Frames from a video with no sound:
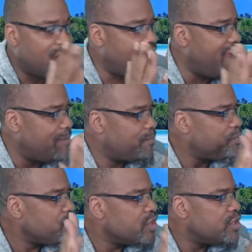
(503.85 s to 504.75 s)
All right,
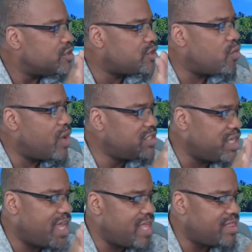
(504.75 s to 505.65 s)
so once
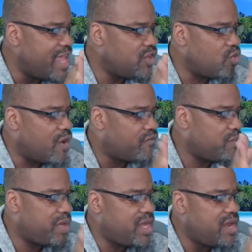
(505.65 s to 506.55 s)
again, thank you all for
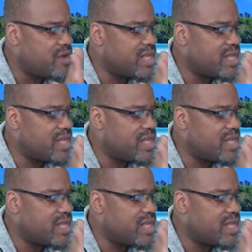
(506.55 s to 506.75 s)
being here.